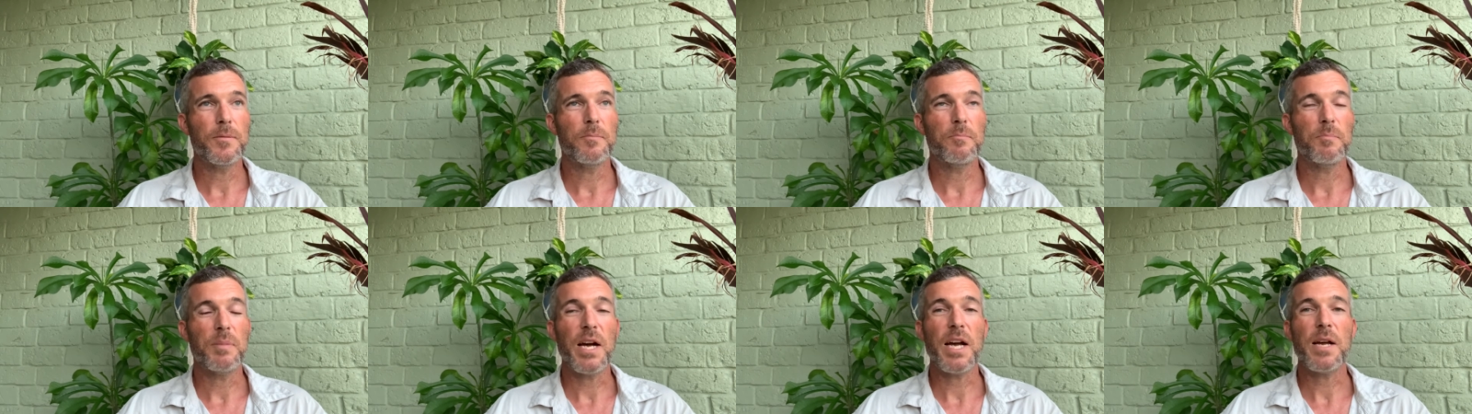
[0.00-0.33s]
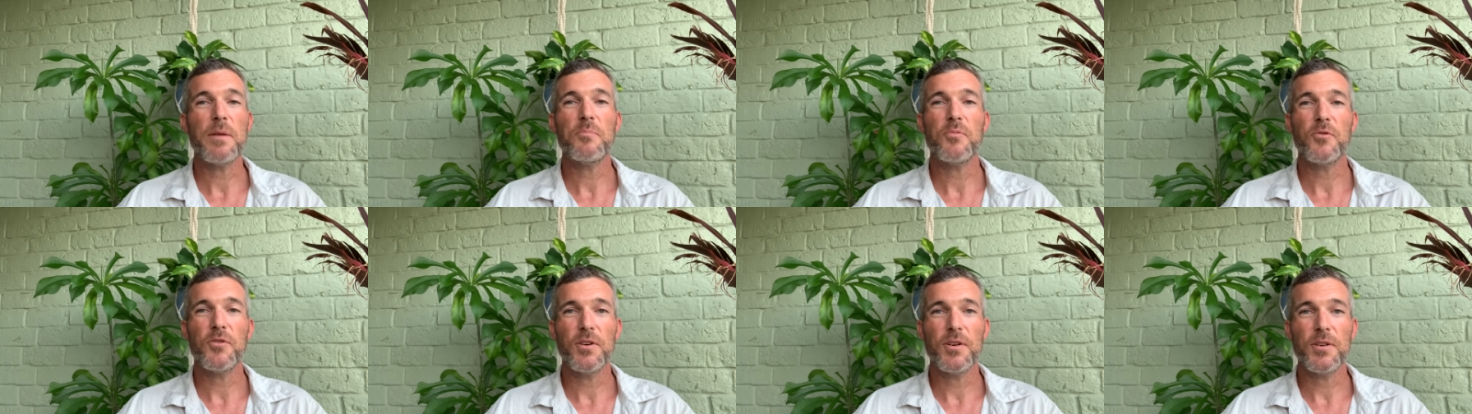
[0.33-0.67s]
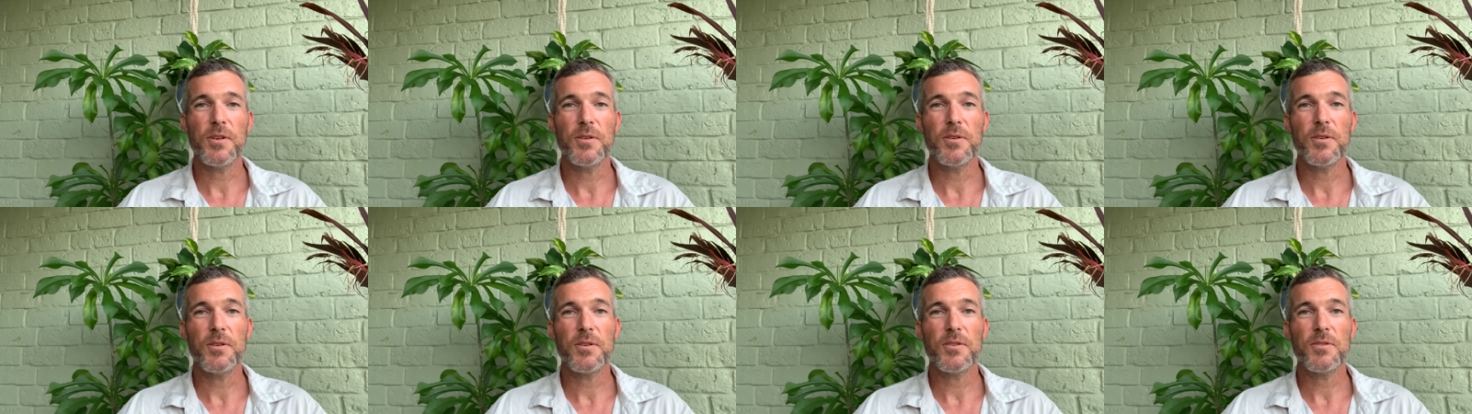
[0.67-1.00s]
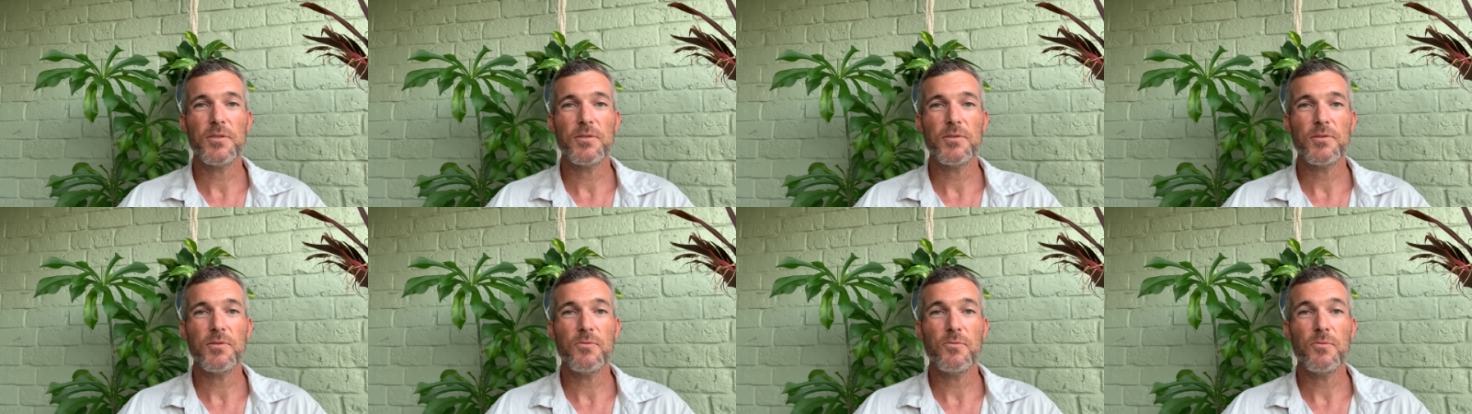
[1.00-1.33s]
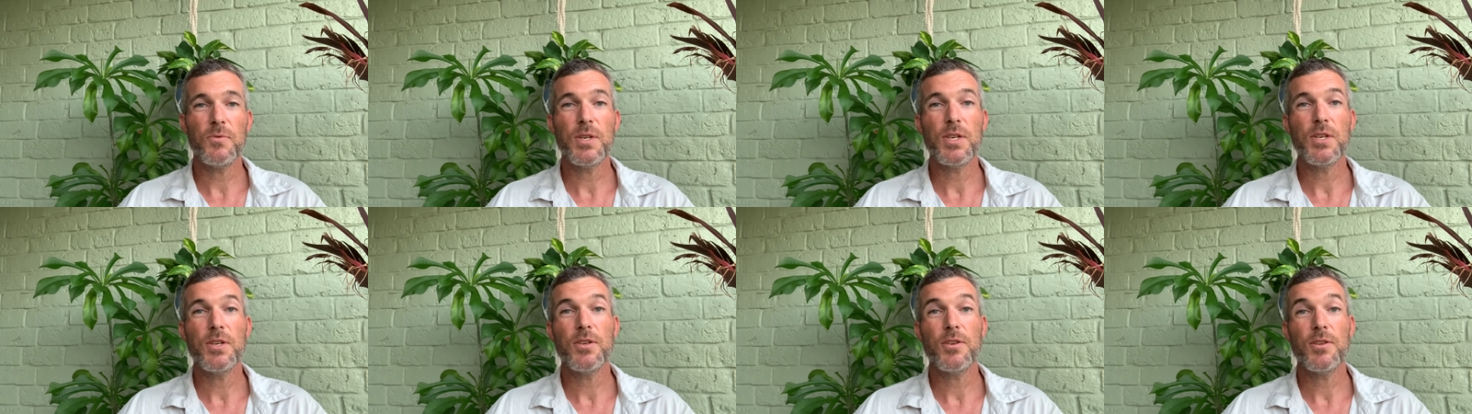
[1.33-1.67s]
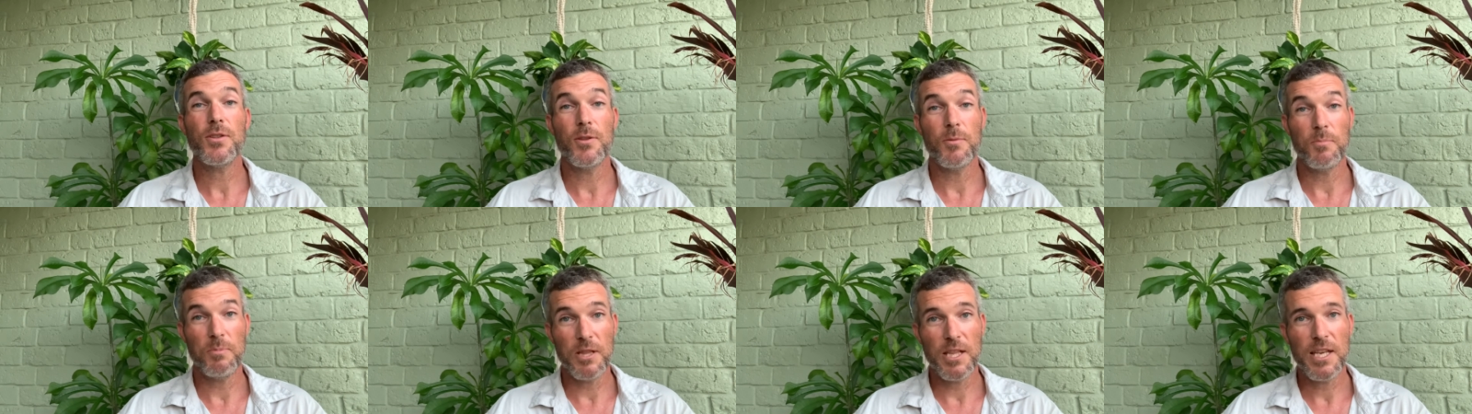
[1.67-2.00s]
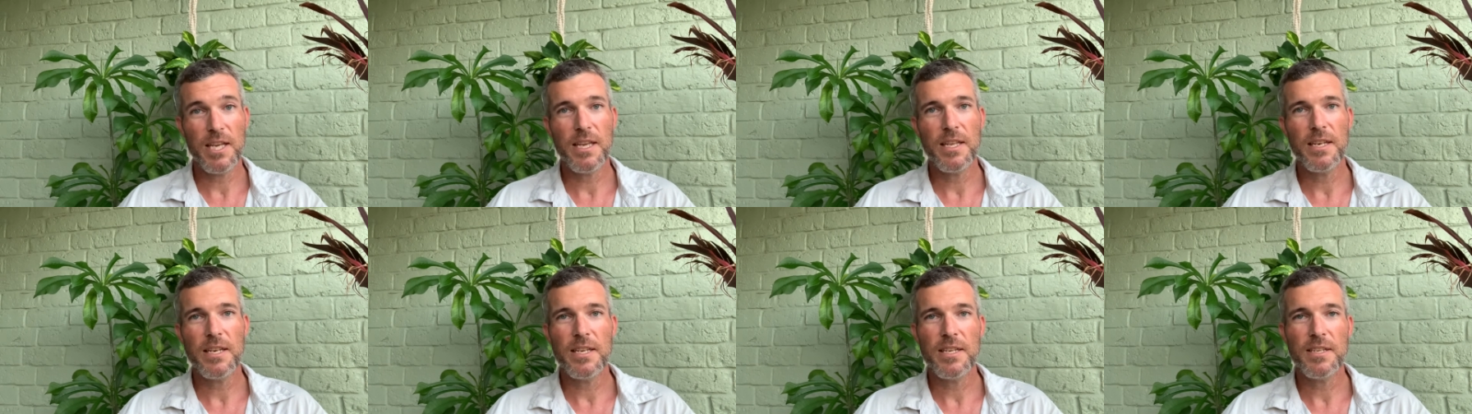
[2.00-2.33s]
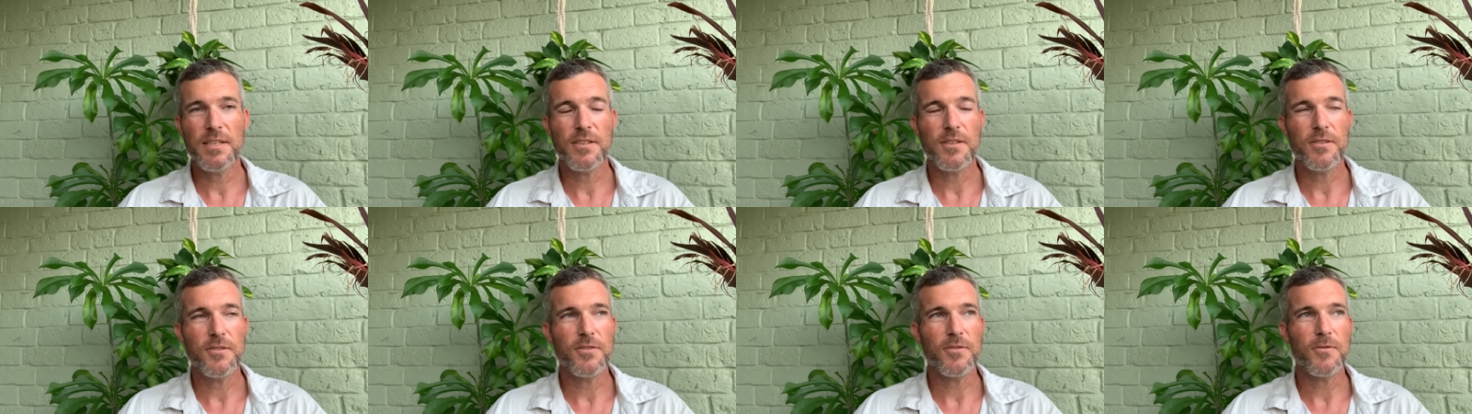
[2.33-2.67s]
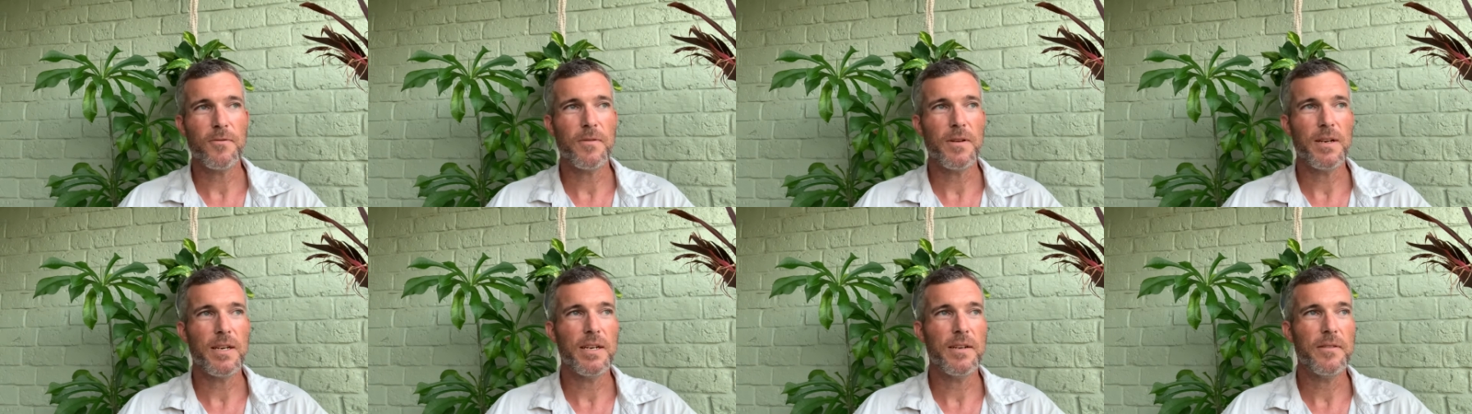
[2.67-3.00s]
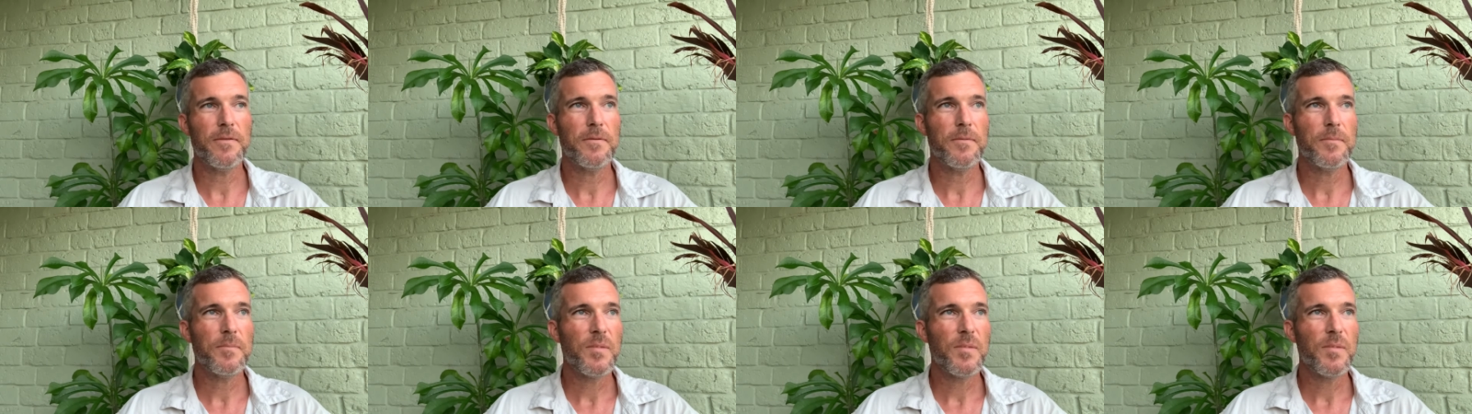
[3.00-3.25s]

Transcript: byproducts which the plant needs to survive.